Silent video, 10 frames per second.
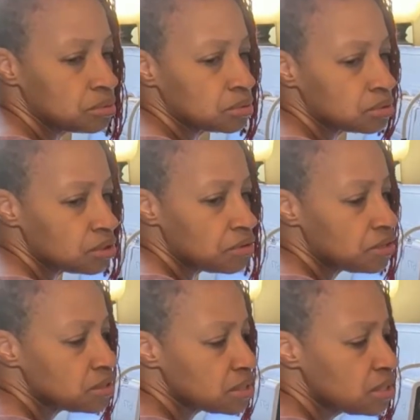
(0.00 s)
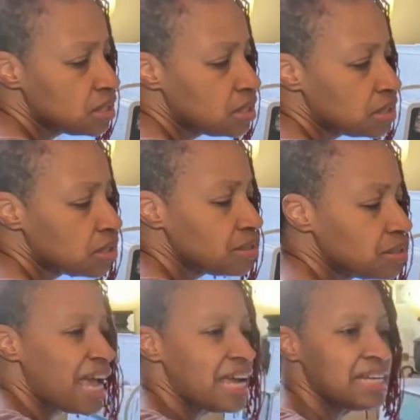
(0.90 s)
So there's
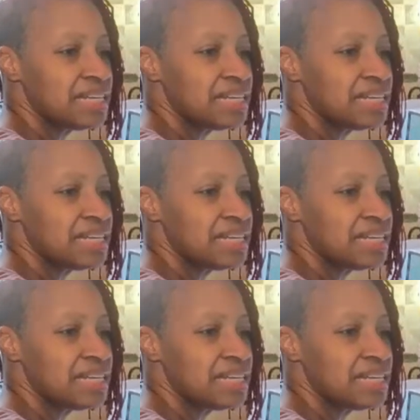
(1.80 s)
8 of